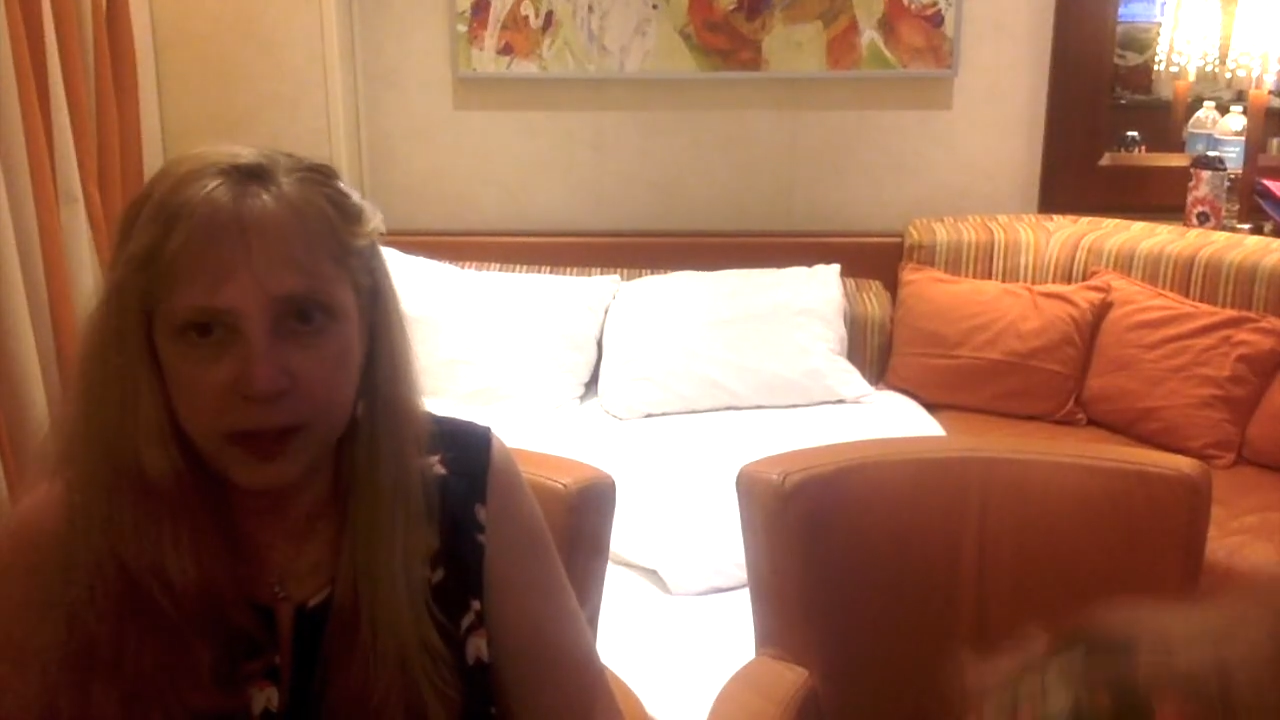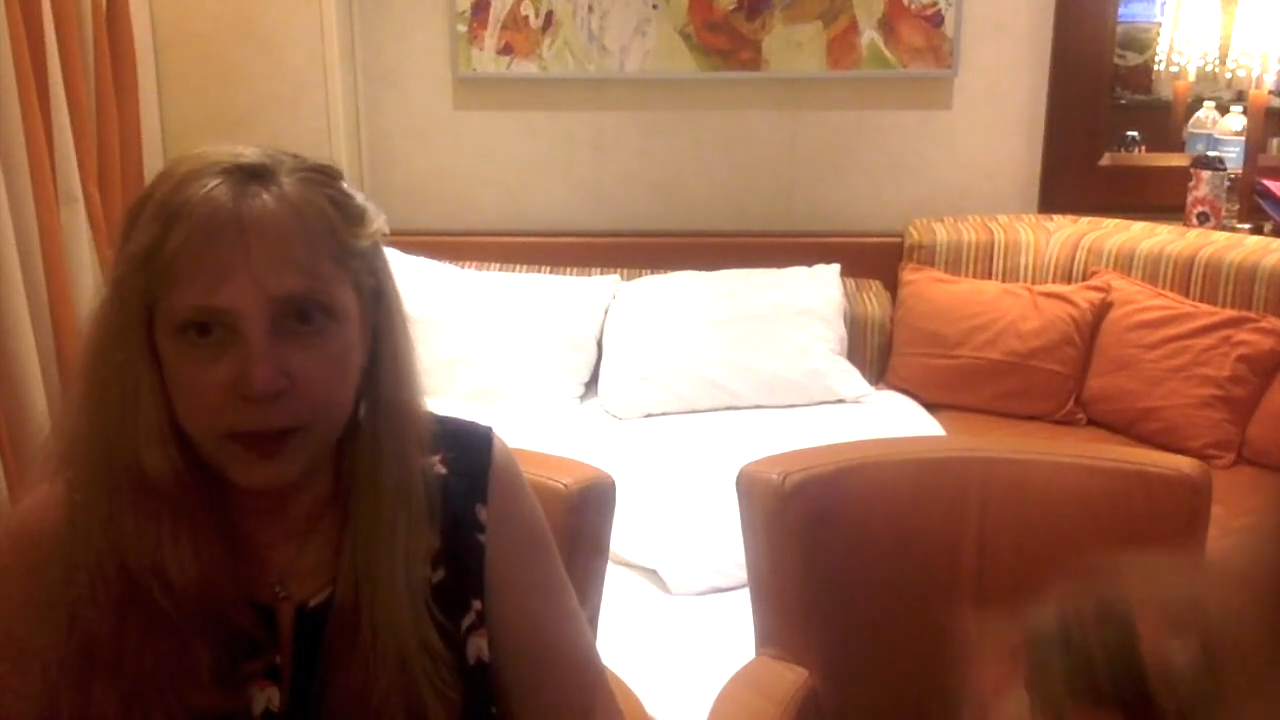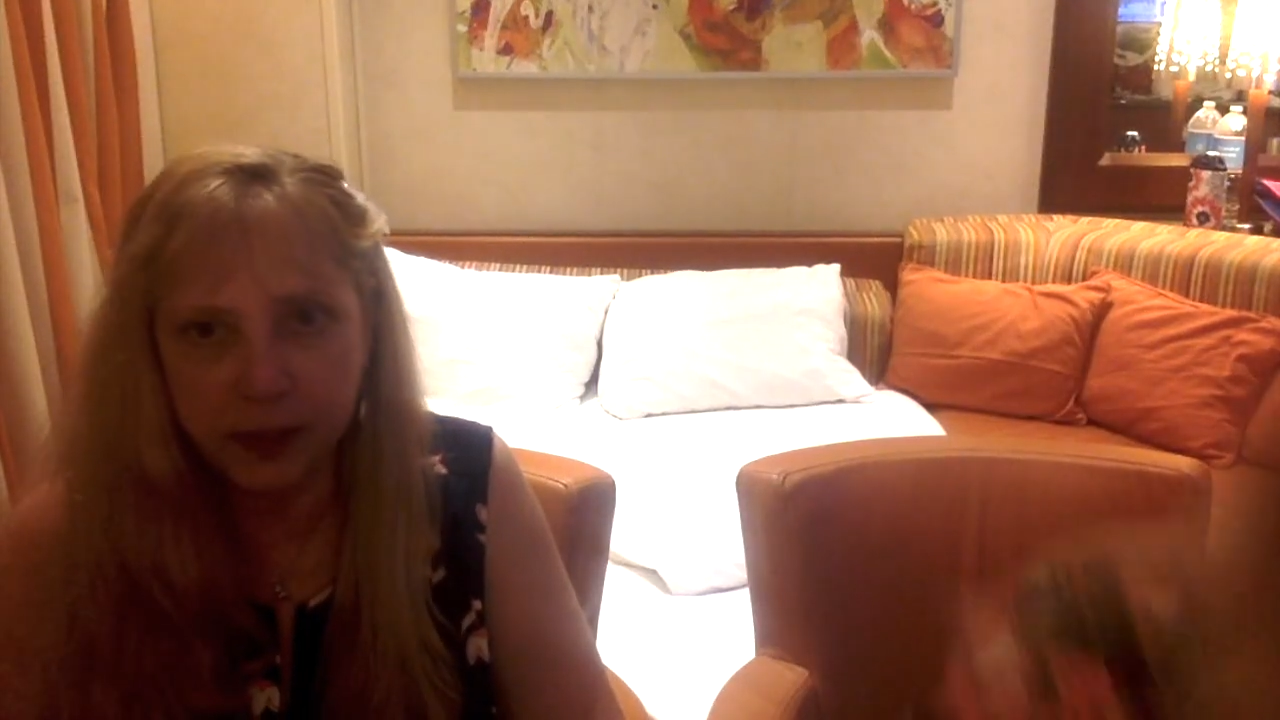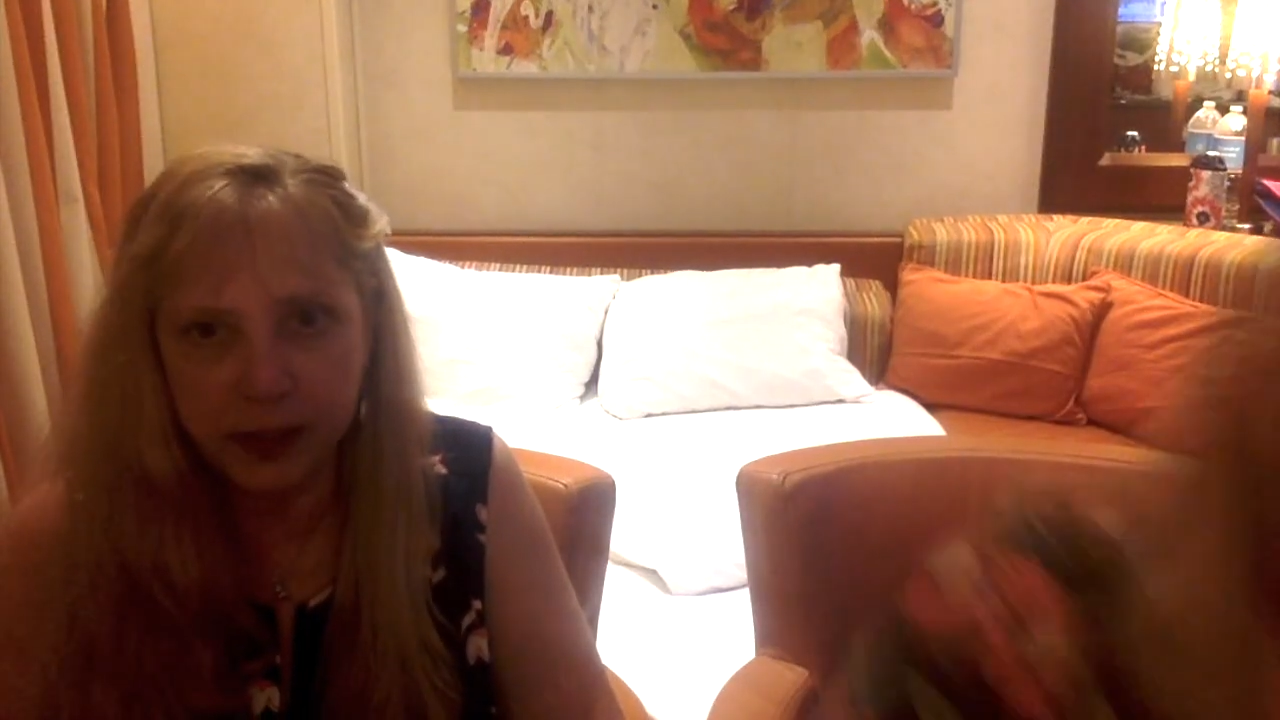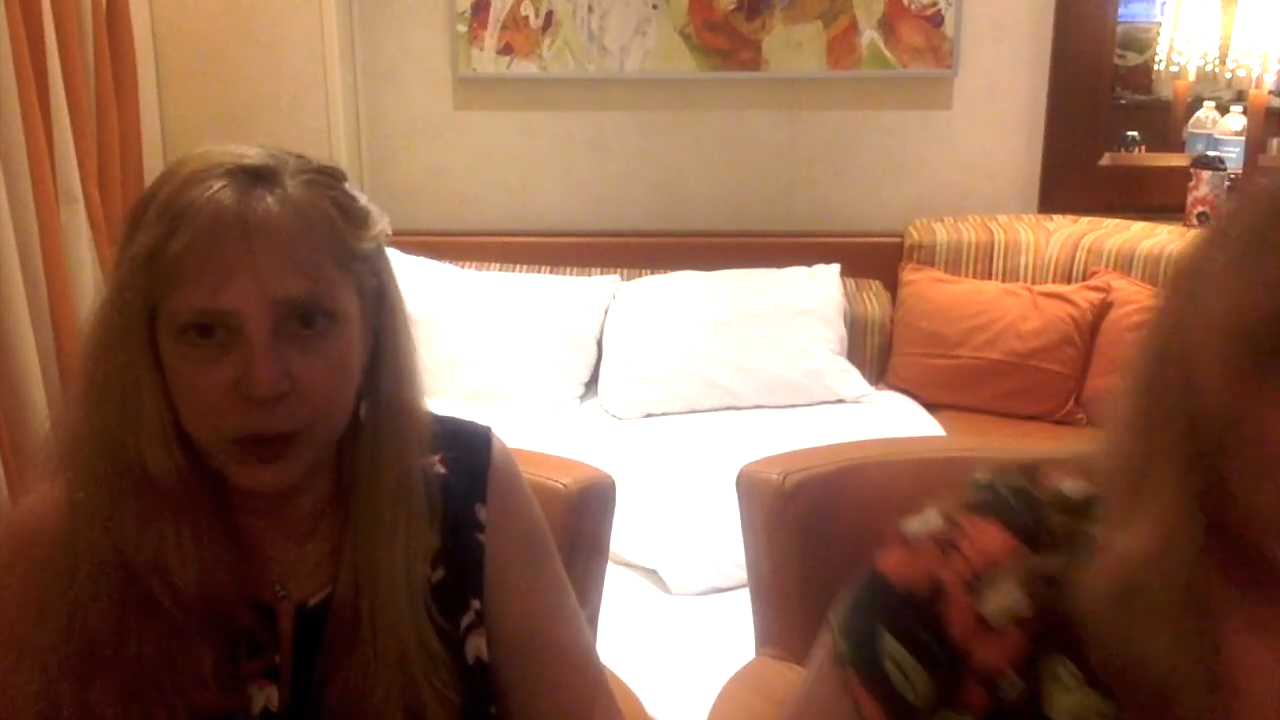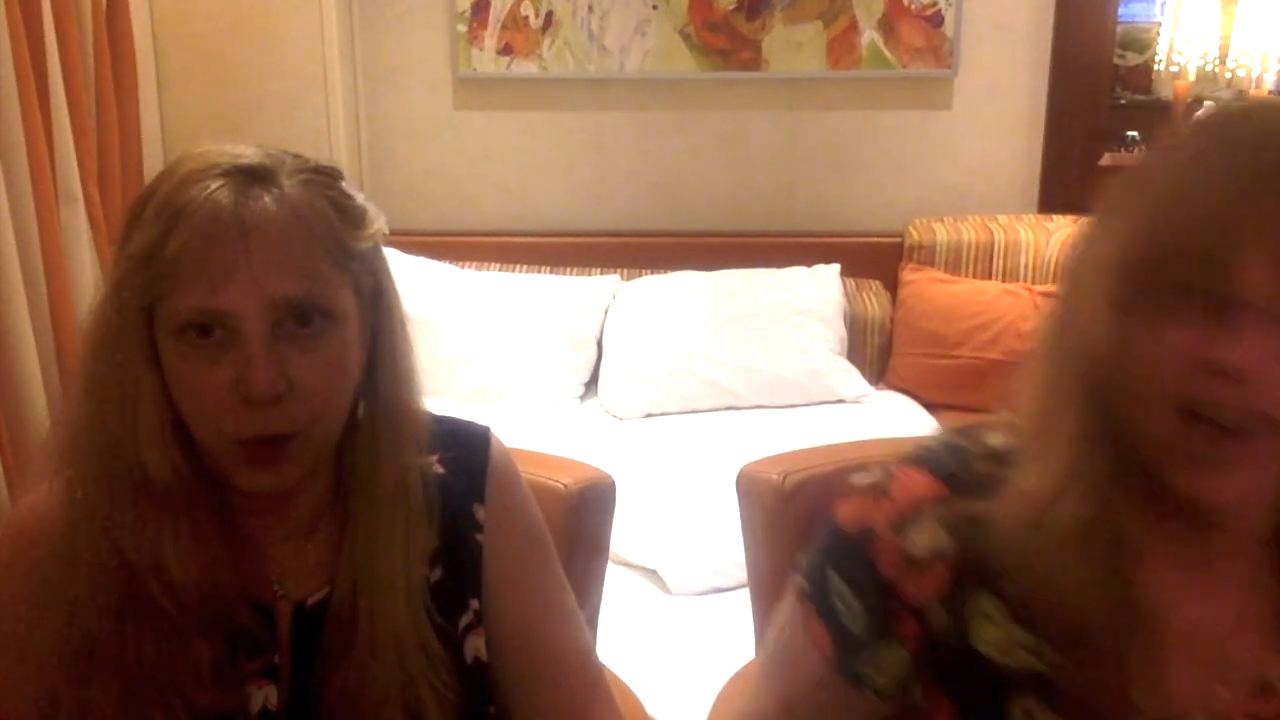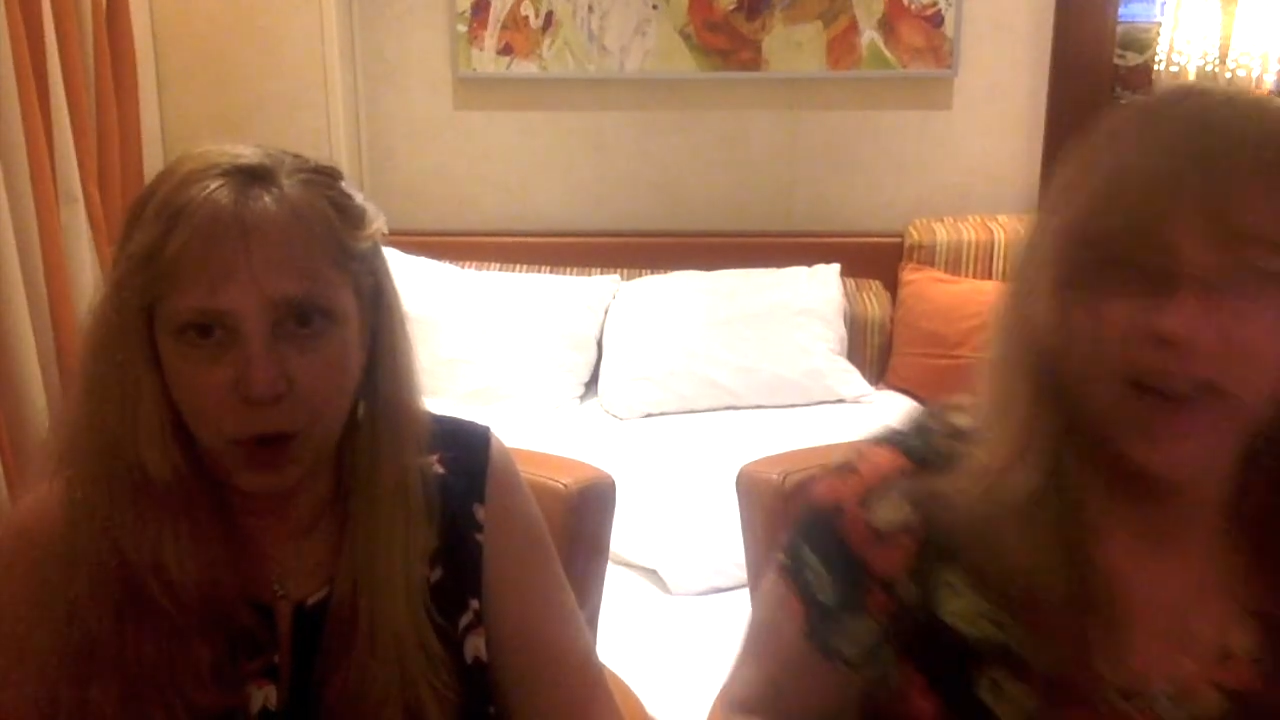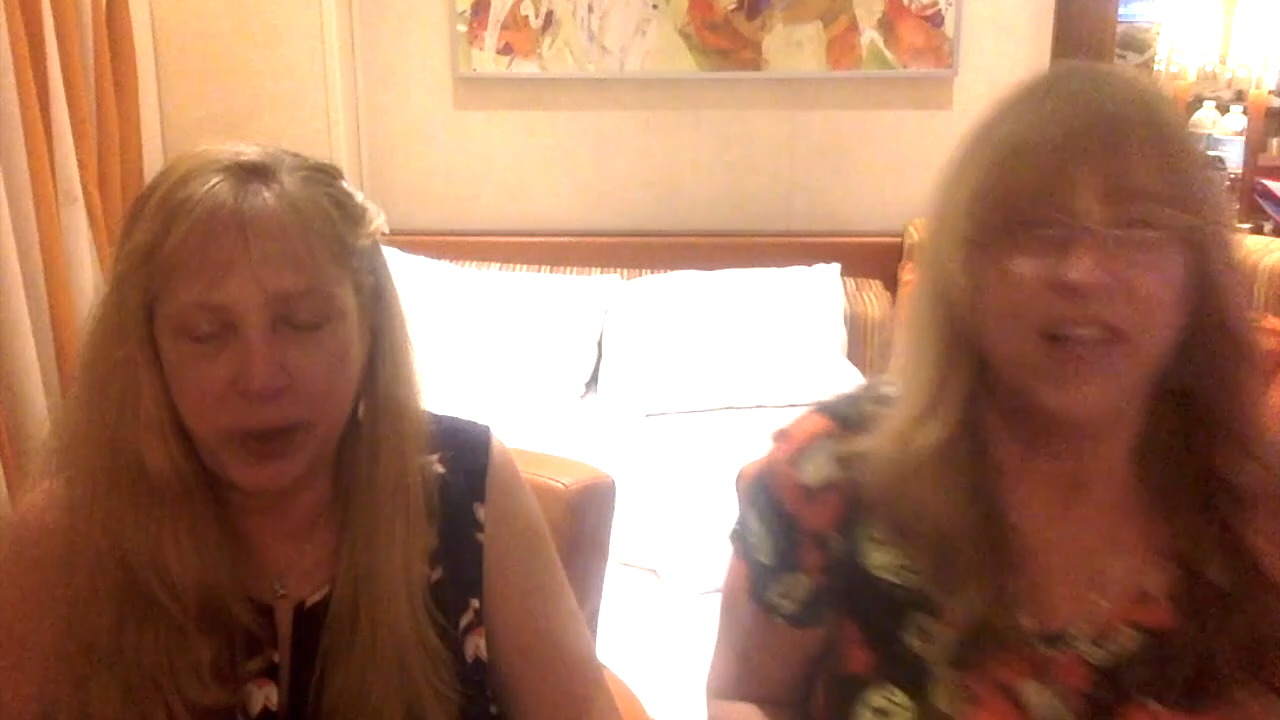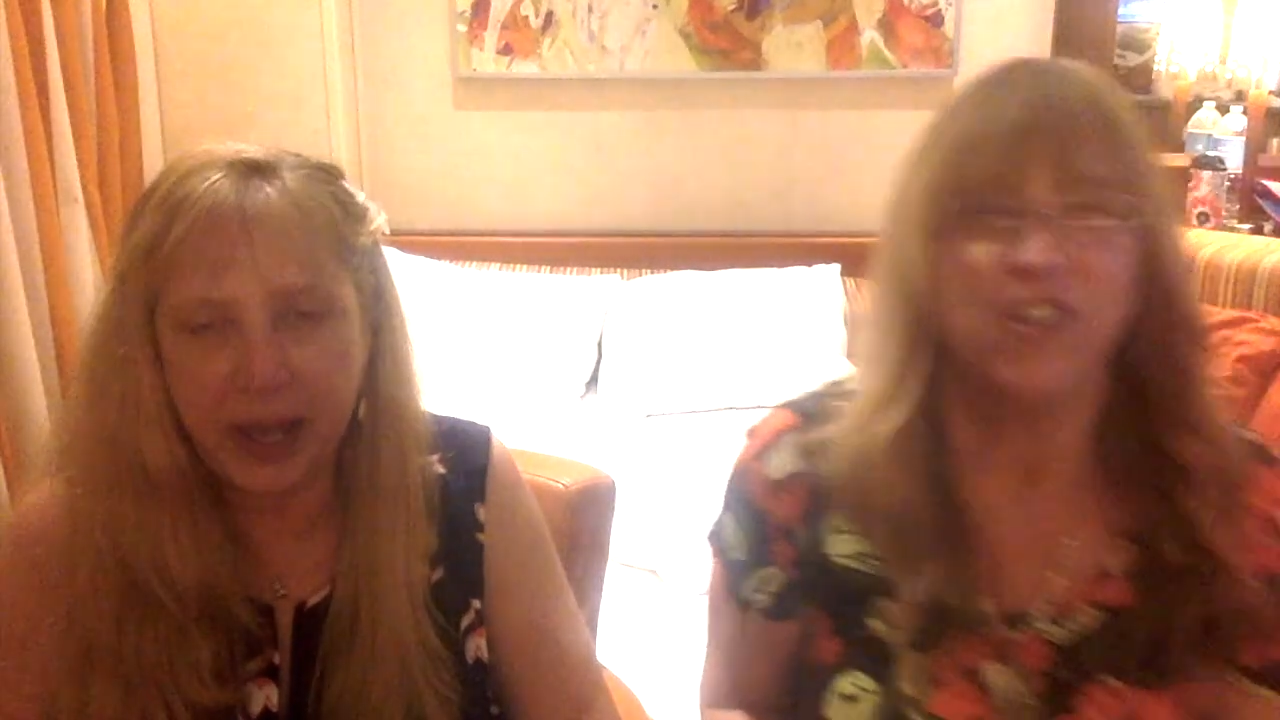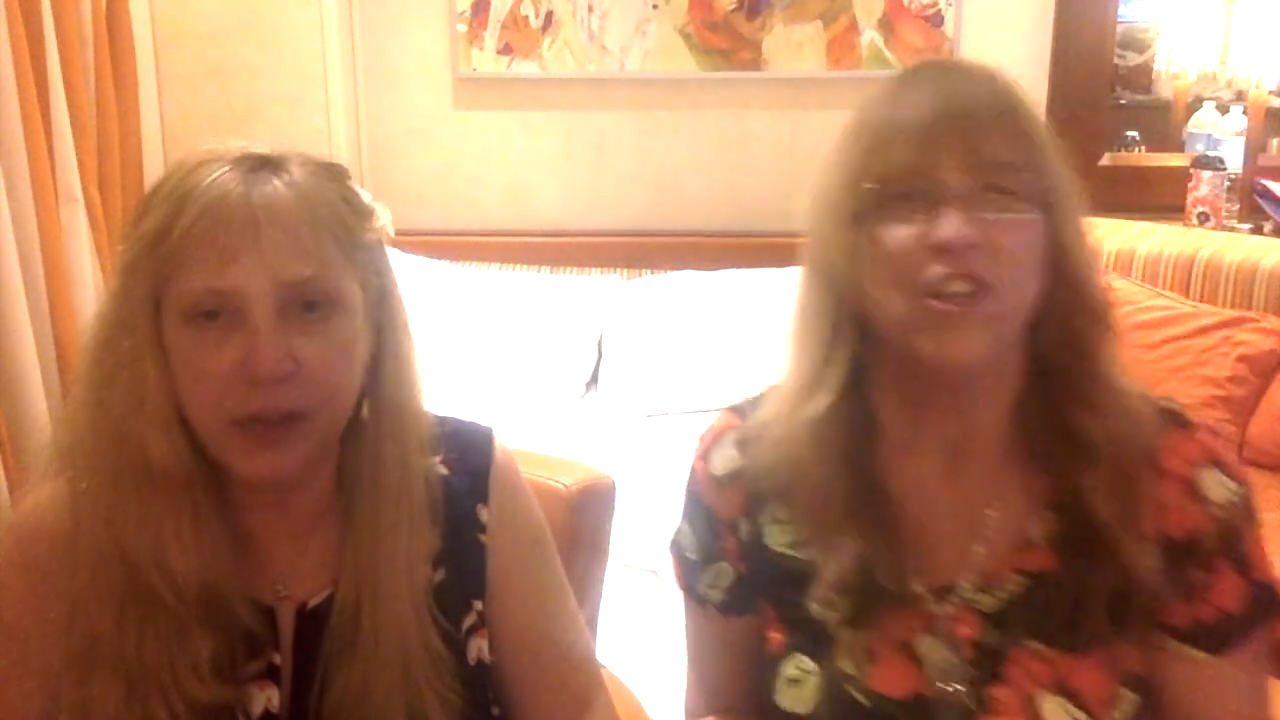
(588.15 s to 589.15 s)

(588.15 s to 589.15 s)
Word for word: that completely wrong.